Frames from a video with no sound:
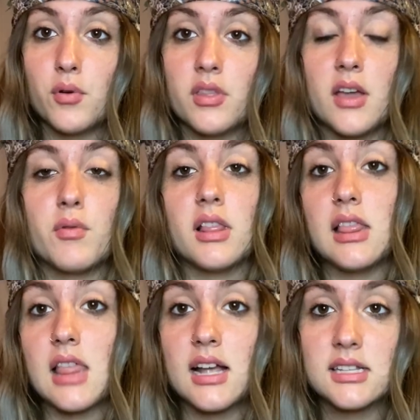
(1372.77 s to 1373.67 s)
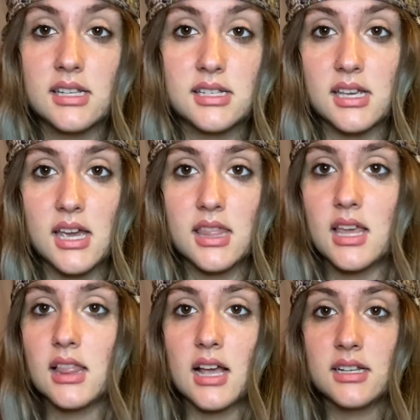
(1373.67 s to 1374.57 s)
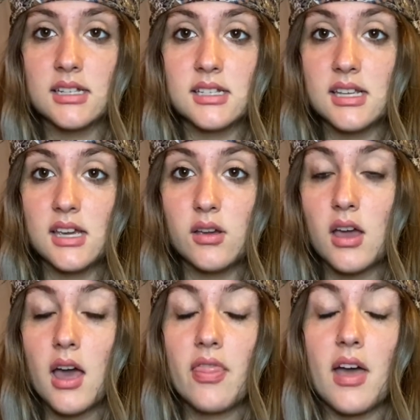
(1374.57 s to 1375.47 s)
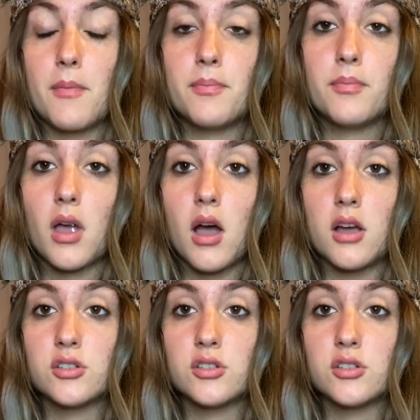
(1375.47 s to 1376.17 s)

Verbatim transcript: They really like to see it. They like to see that uh,